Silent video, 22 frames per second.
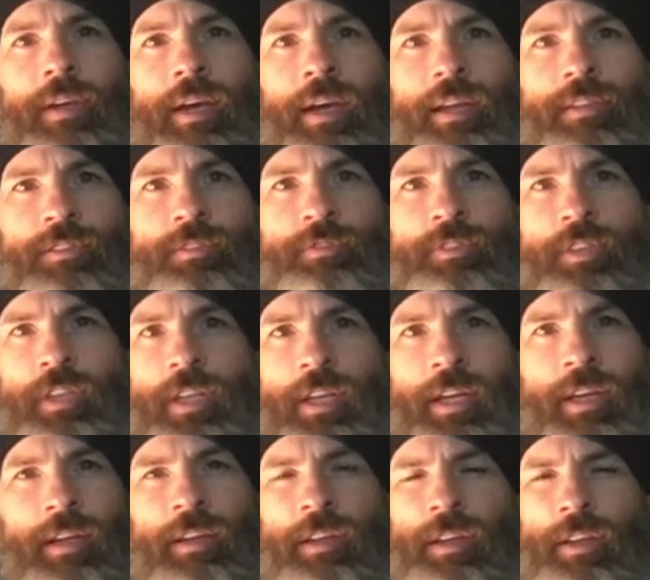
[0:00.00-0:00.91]
as of
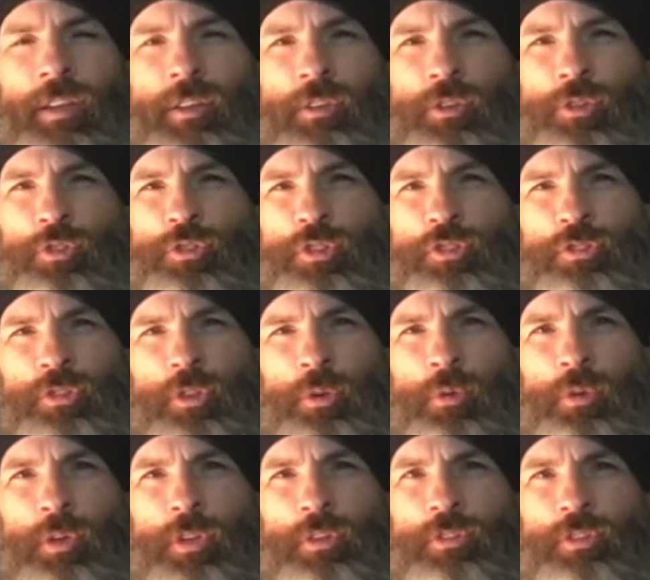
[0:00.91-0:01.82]
today, there's just
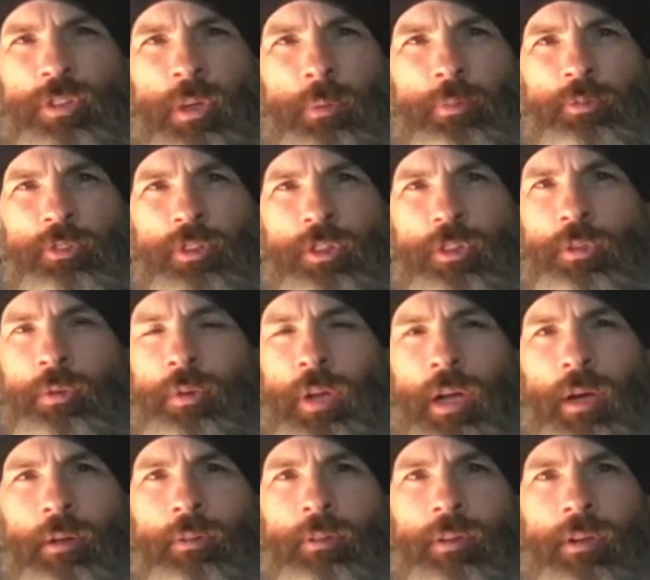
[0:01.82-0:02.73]
no good substitute
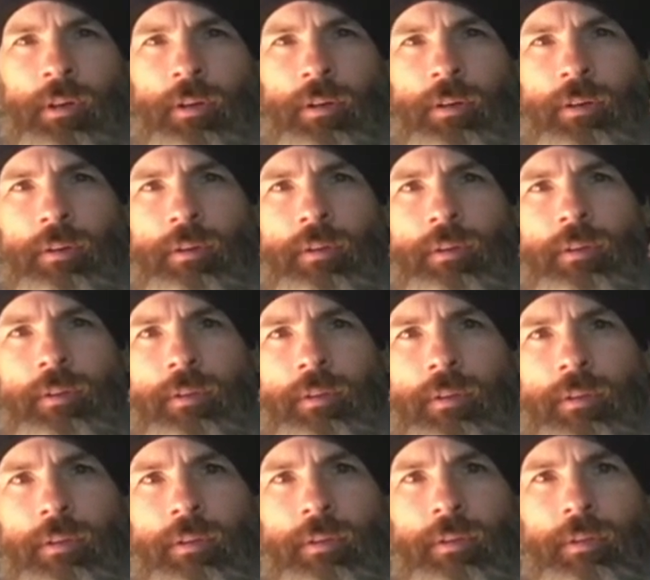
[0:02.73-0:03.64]
out there.
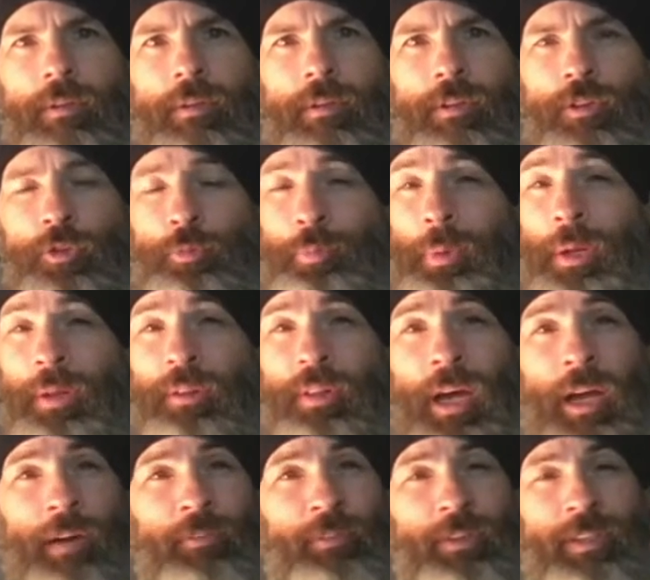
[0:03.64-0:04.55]
There's been a
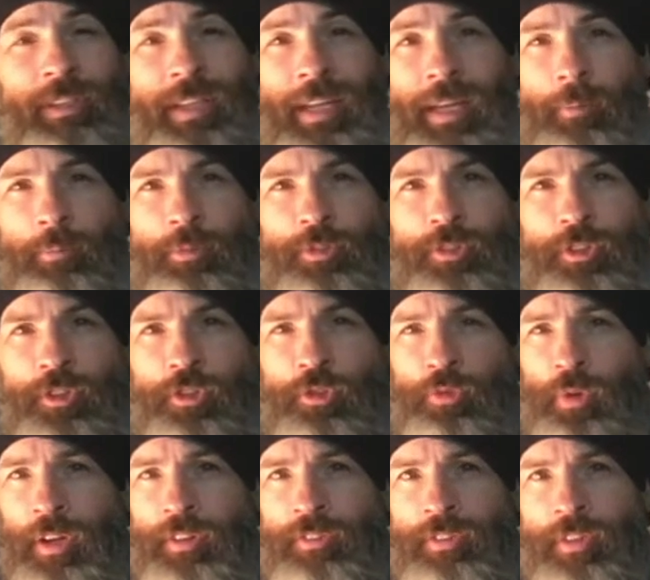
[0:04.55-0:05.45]
lot of attempts to
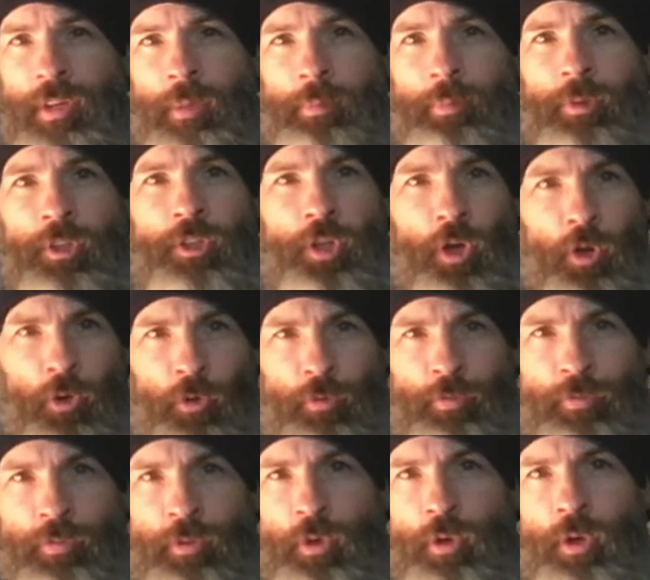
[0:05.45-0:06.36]
dress up the
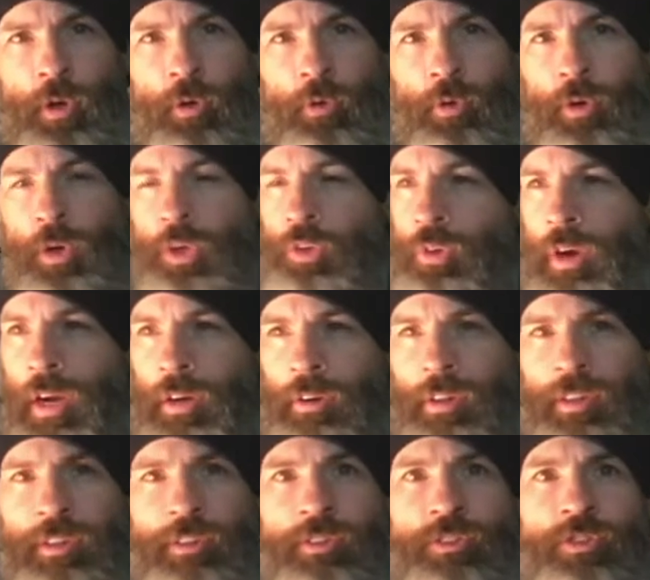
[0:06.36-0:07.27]
tofu or
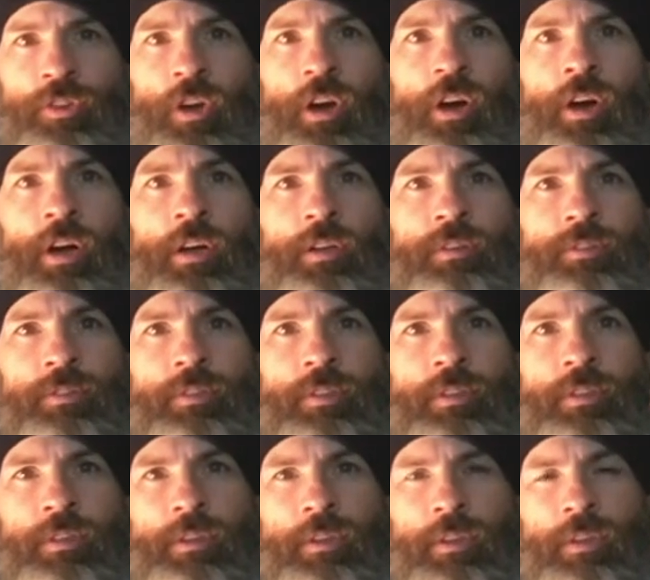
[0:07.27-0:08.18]
drown it in sauce,
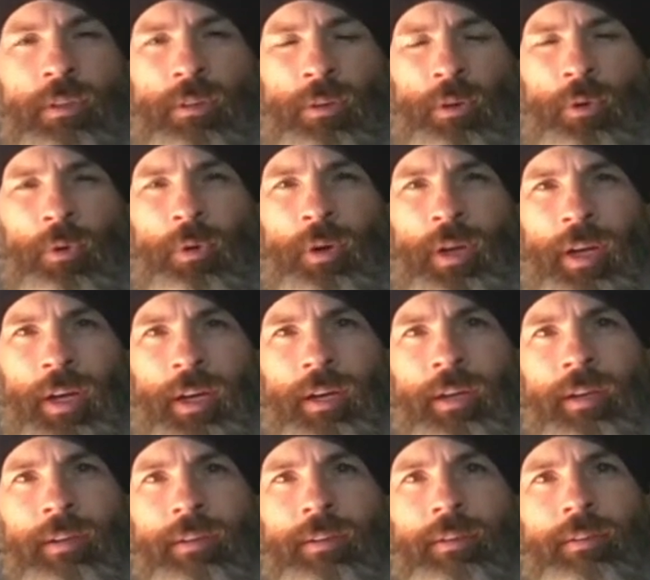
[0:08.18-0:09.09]
and they're
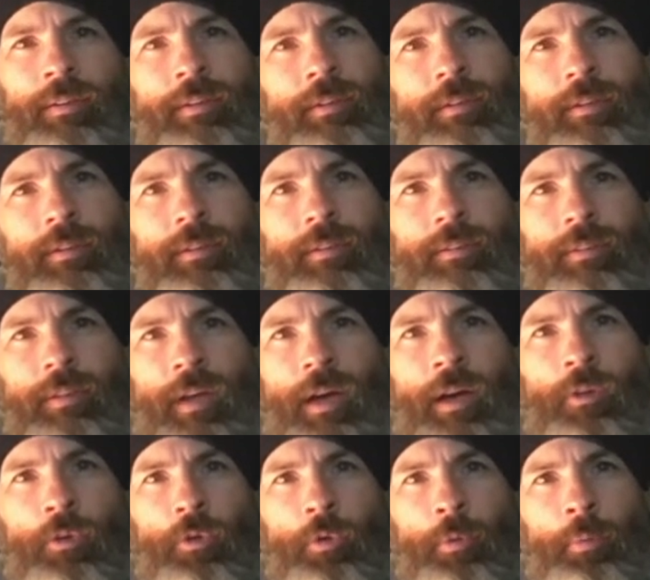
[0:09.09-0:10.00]
okay,
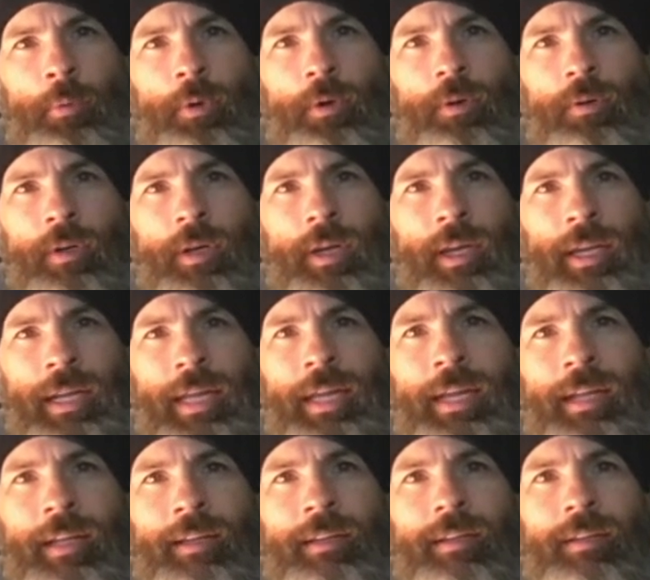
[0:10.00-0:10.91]
tolerable, I can
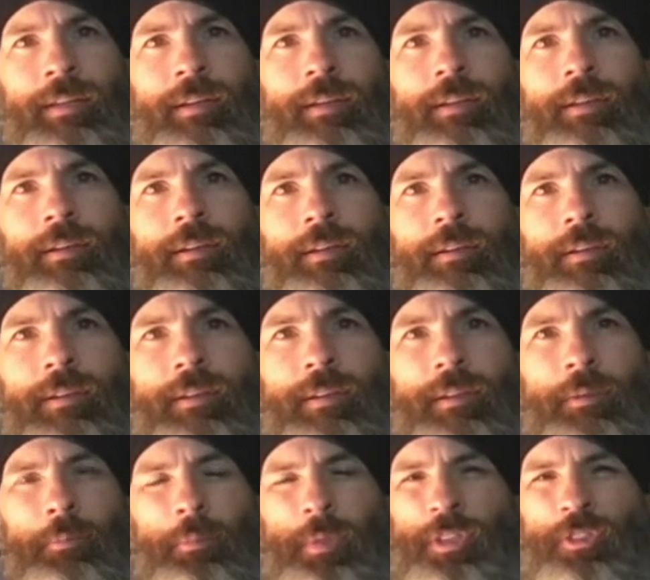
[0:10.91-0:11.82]
eat it,
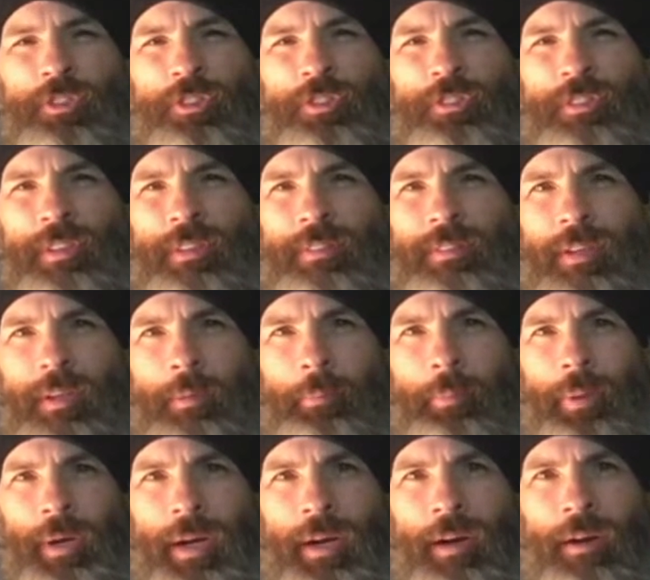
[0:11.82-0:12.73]
but it just doesn't
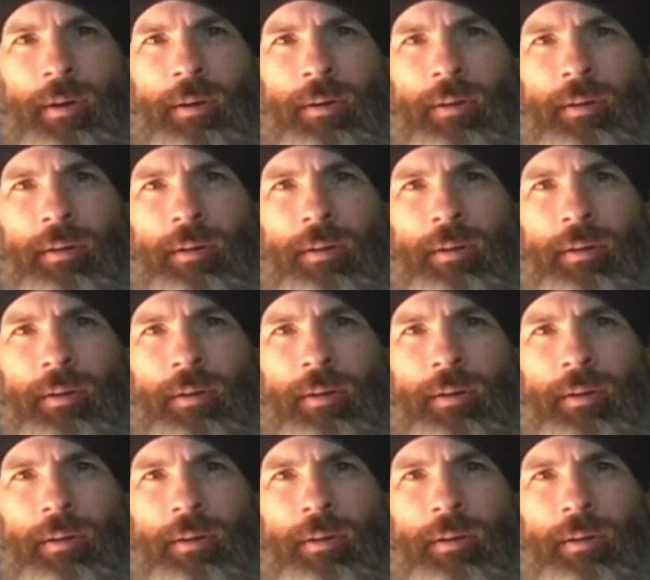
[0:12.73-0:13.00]
compare.